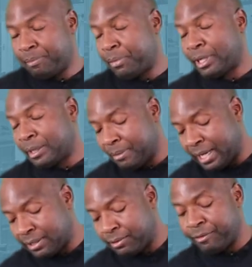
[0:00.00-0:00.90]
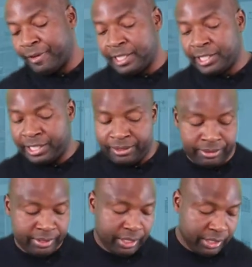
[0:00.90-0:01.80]
pocket mask or face
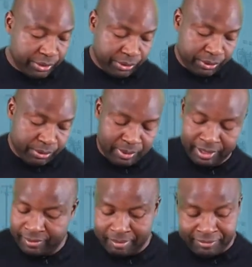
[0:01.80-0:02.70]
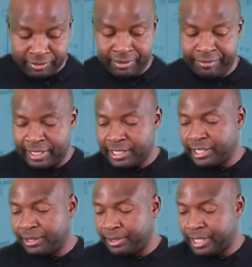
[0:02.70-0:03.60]
shield, use one of them. I've got a face
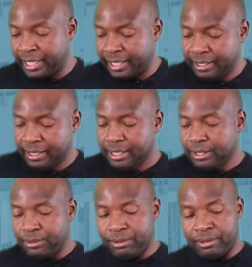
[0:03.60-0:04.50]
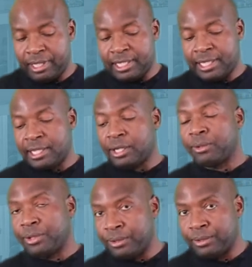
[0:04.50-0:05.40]
shield here. So these are
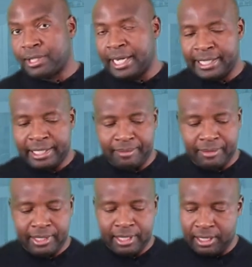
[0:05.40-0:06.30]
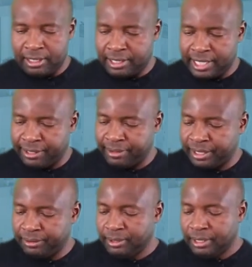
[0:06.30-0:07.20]
single-use items,
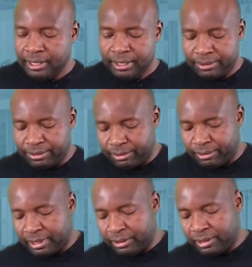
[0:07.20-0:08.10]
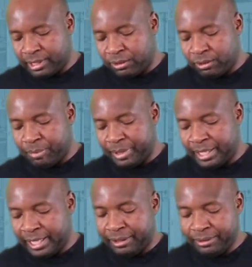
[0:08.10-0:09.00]
sterile. So just open
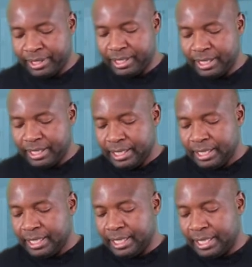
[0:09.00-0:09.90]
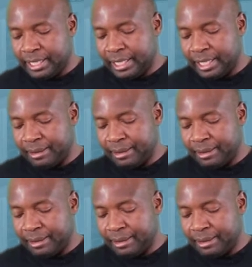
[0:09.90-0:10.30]
it out and